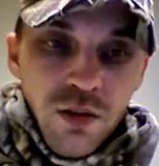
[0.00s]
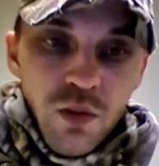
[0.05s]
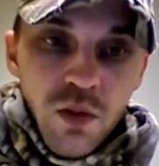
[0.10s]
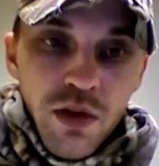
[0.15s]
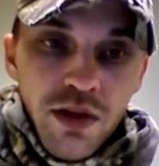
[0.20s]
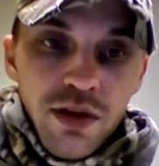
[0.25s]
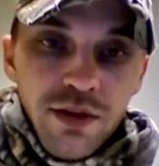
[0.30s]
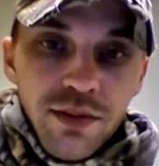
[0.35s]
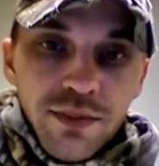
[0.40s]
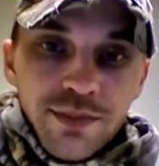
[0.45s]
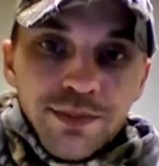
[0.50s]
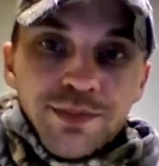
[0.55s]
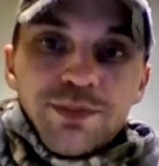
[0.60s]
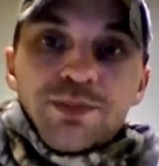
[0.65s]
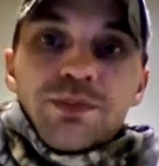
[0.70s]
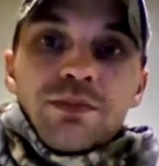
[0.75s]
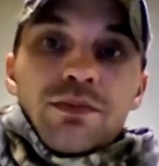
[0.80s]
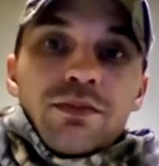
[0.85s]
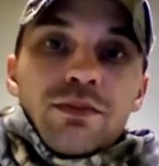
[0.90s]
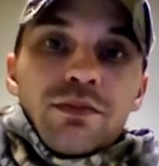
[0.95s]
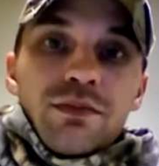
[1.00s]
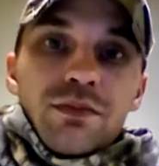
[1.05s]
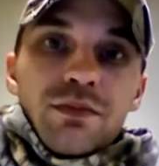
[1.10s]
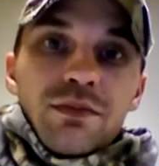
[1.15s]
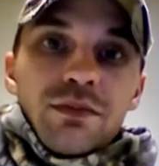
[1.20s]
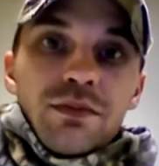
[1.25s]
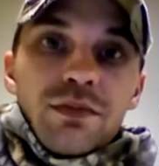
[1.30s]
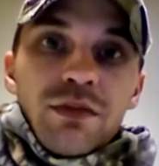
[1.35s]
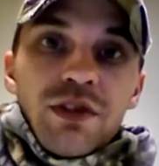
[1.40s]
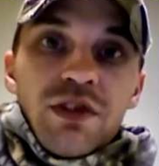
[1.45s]
Well,
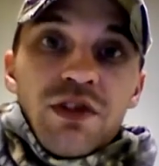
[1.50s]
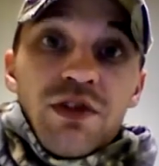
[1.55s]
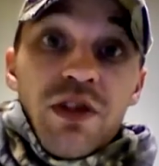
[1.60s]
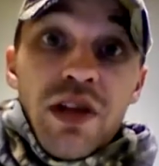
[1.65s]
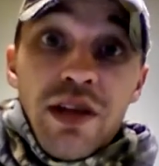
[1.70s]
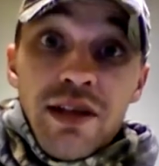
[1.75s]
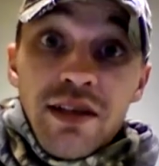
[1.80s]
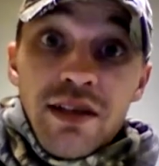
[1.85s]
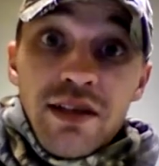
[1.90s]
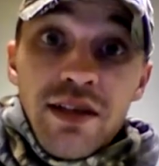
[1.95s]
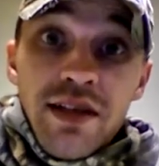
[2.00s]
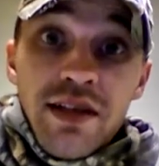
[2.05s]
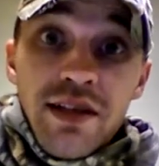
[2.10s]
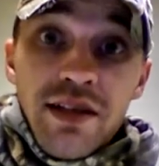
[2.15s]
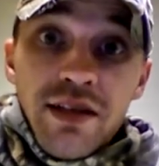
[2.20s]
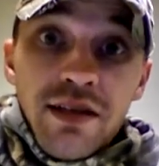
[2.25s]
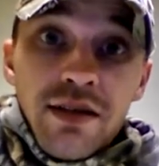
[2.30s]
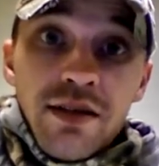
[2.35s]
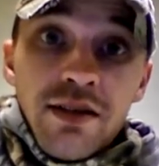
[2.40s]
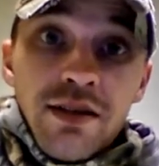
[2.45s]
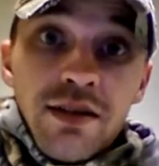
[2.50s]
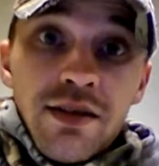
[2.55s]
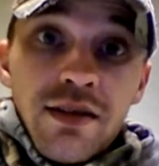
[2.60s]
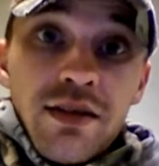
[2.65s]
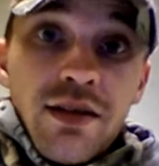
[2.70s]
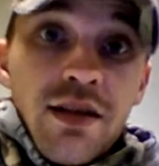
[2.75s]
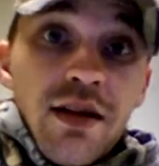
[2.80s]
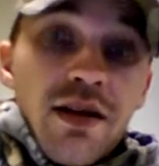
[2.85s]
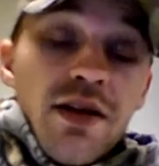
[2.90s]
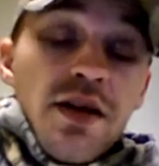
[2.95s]
it's test day.
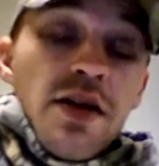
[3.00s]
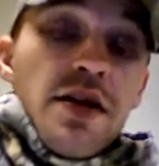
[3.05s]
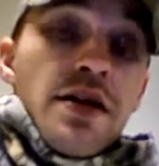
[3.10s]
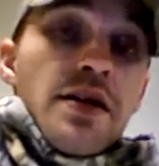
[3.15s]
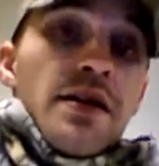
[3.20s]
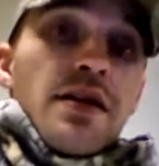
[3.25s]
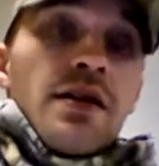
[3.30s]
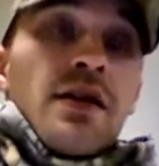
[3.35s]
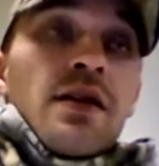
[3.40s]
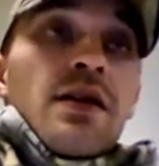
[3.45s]
All right.